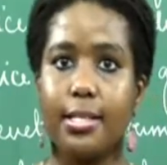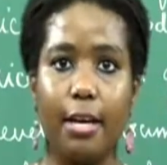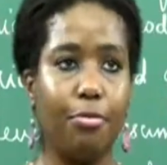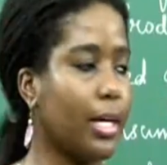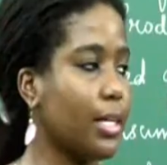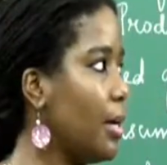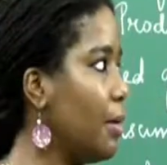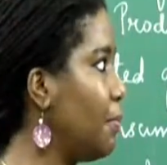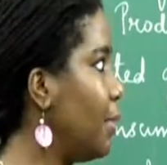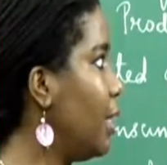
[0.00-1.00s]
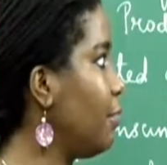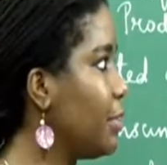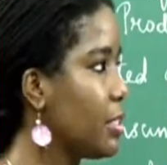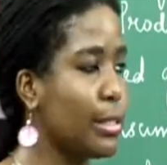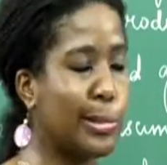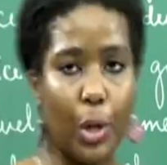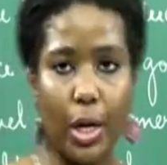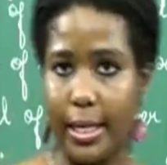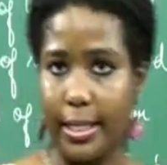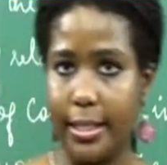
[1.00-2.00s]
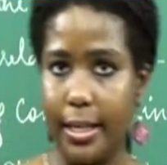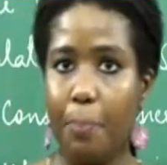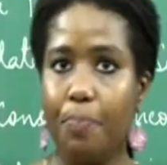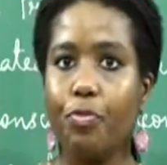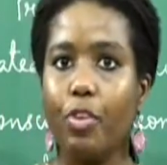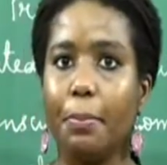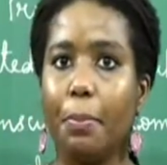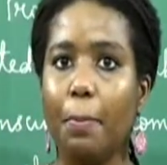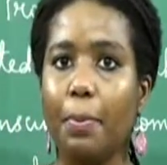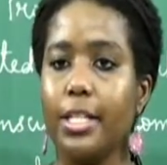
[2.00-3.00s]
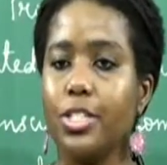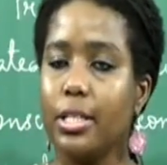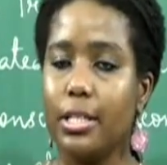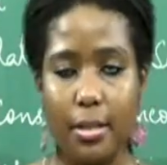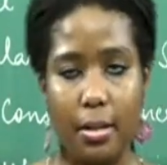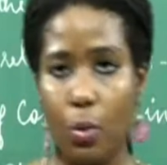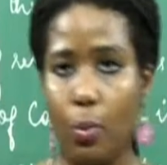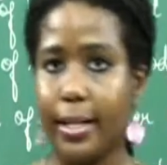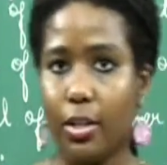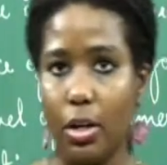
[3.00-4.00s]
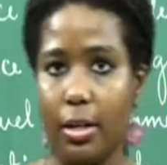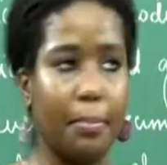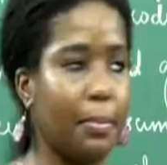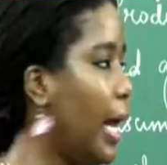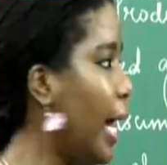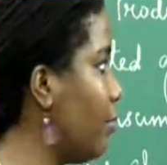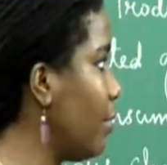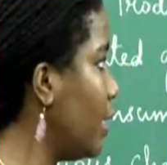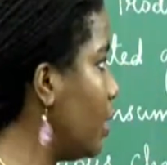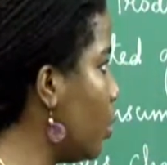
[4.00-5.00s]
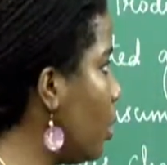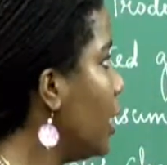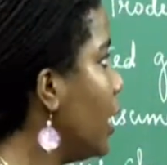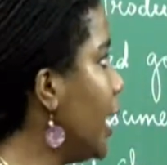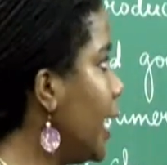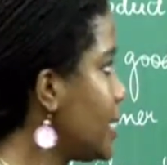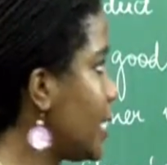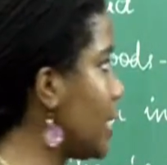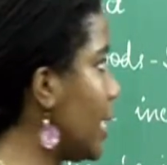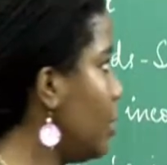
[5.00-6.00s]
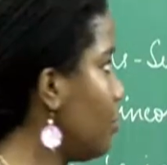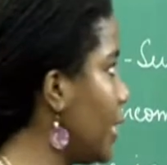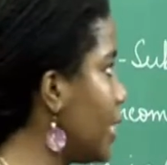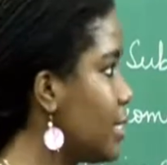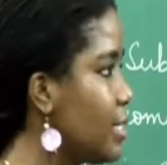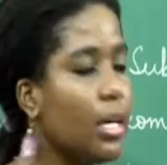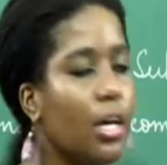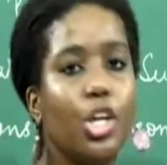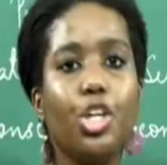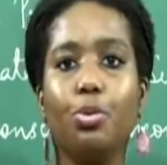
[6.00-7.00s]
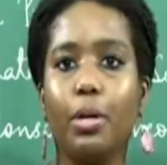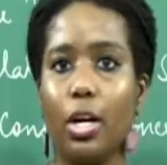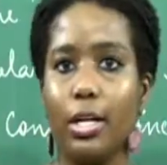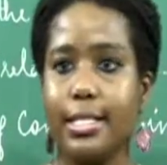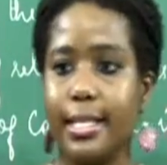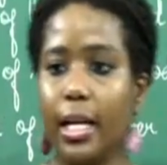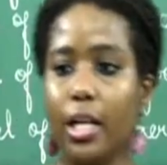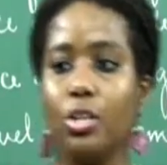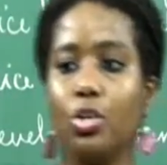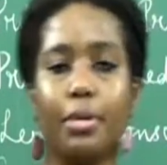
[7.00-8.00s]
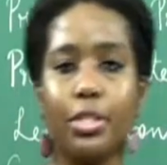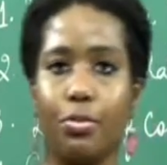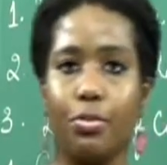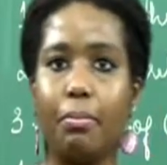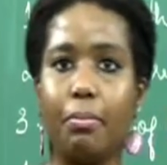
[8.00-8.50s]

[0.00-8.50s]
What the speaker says: Say for example, if it is a small country where the population is quite tolerable and very low, in such kind of cases, you will not see too much of